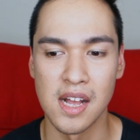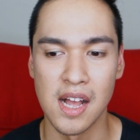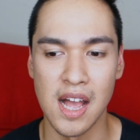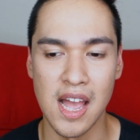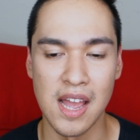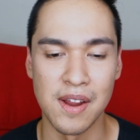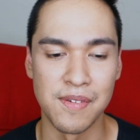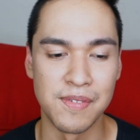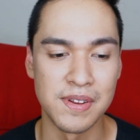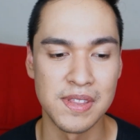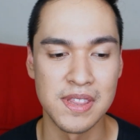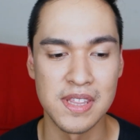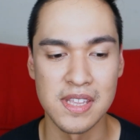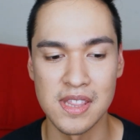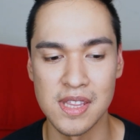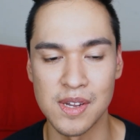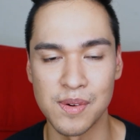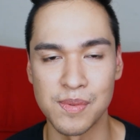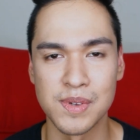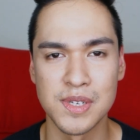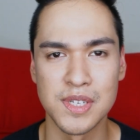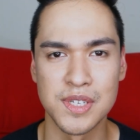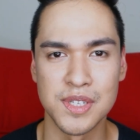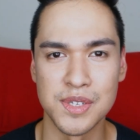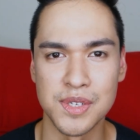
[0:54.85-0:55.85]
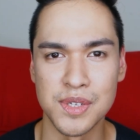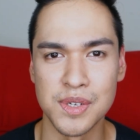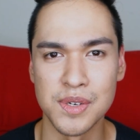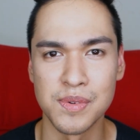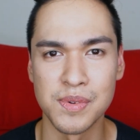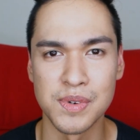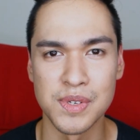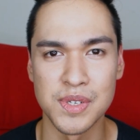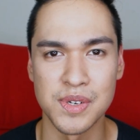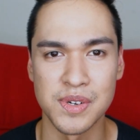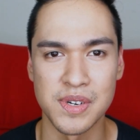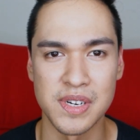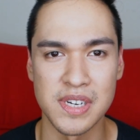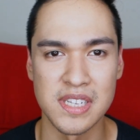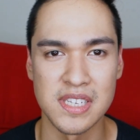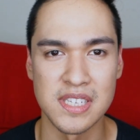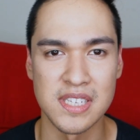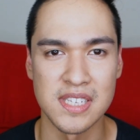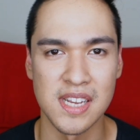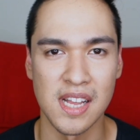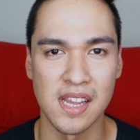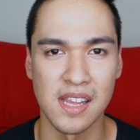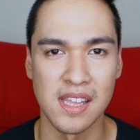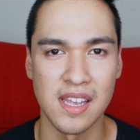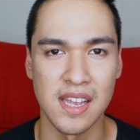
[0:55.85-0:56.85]
everything that was new was already
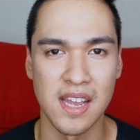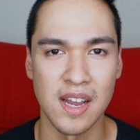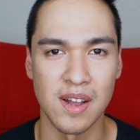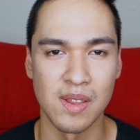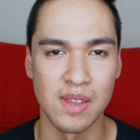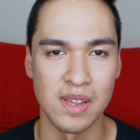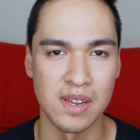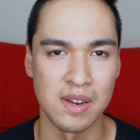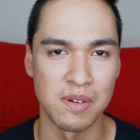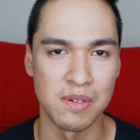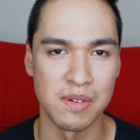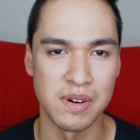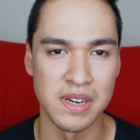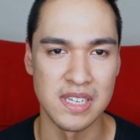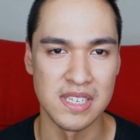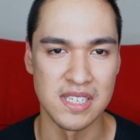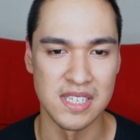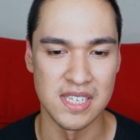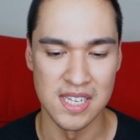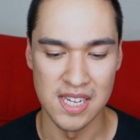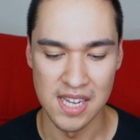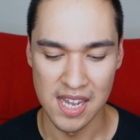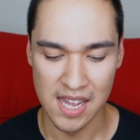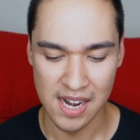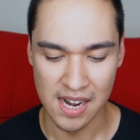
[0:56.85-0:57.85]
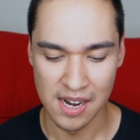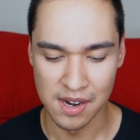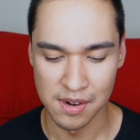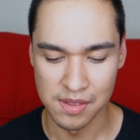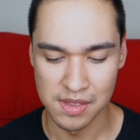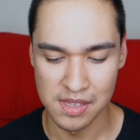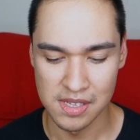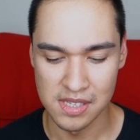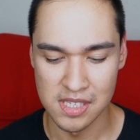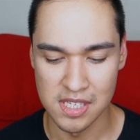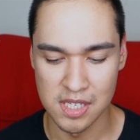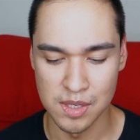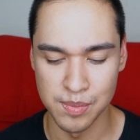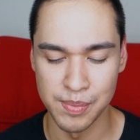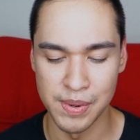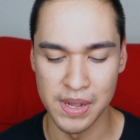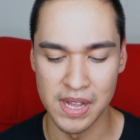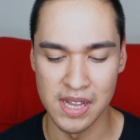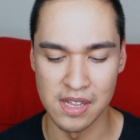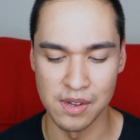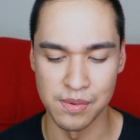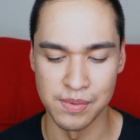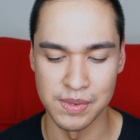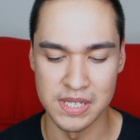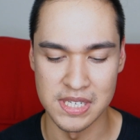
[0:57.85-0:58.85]
selling out like crazy, and I don't think this
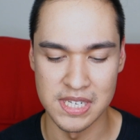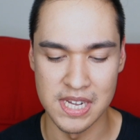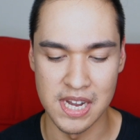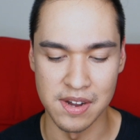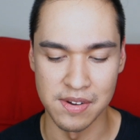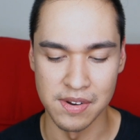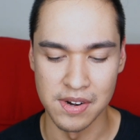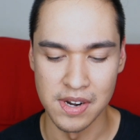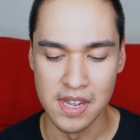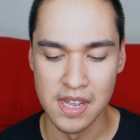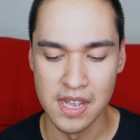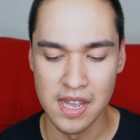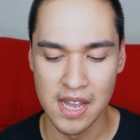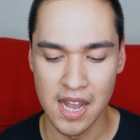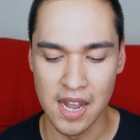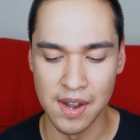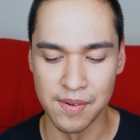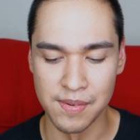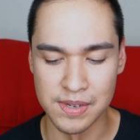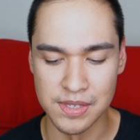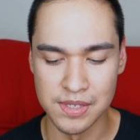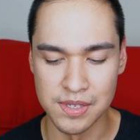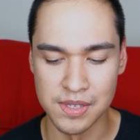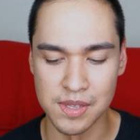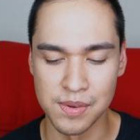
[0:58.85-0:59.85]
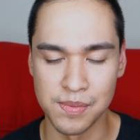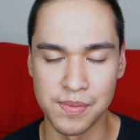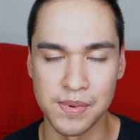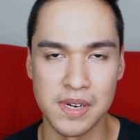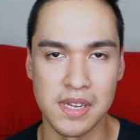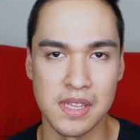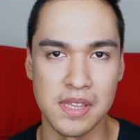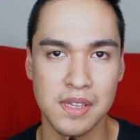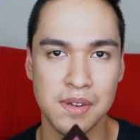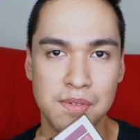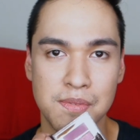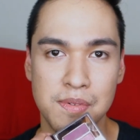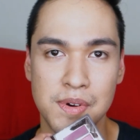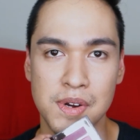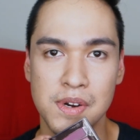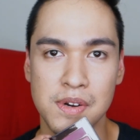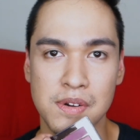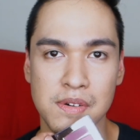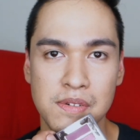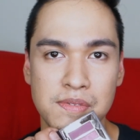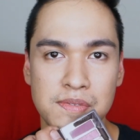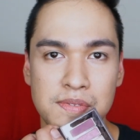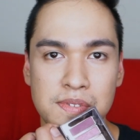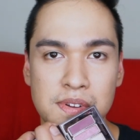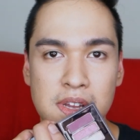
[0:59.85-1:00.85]
palette was out. I went to the one at the
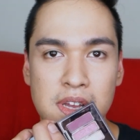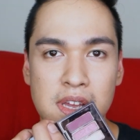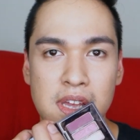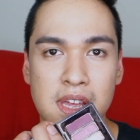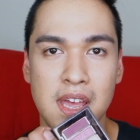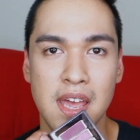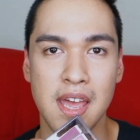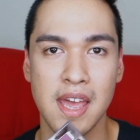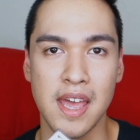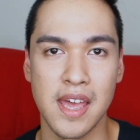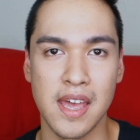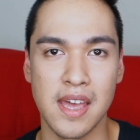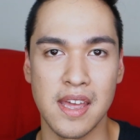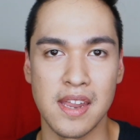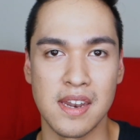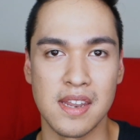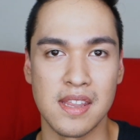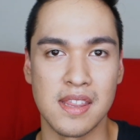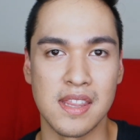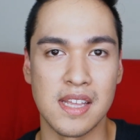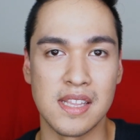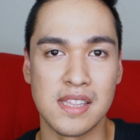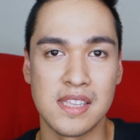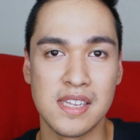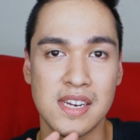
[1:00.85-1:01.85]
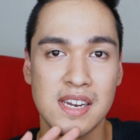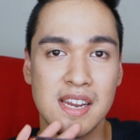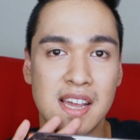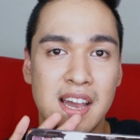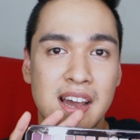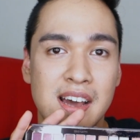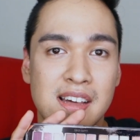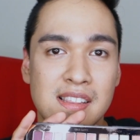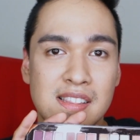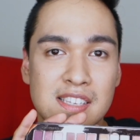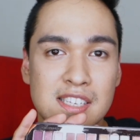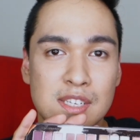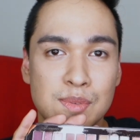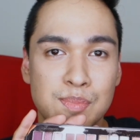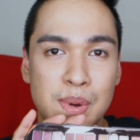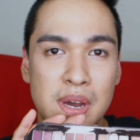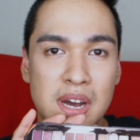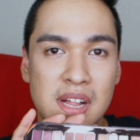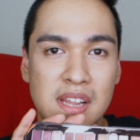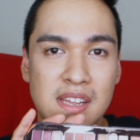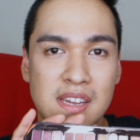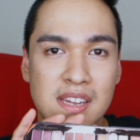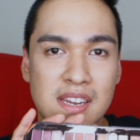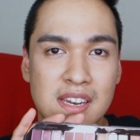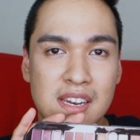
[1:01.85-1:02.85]
Grove and they didn't have this
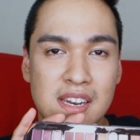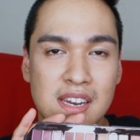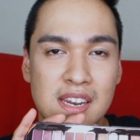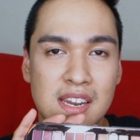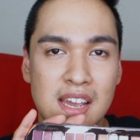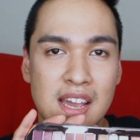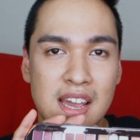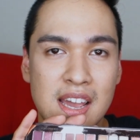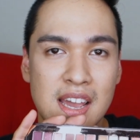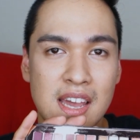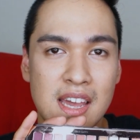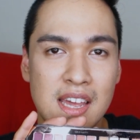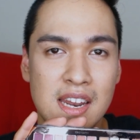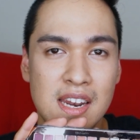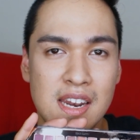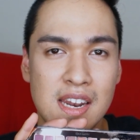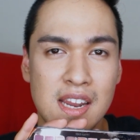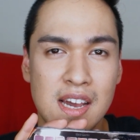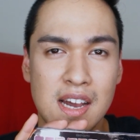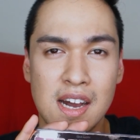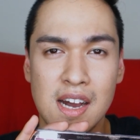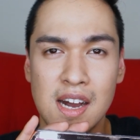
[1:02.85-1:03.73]
palette, and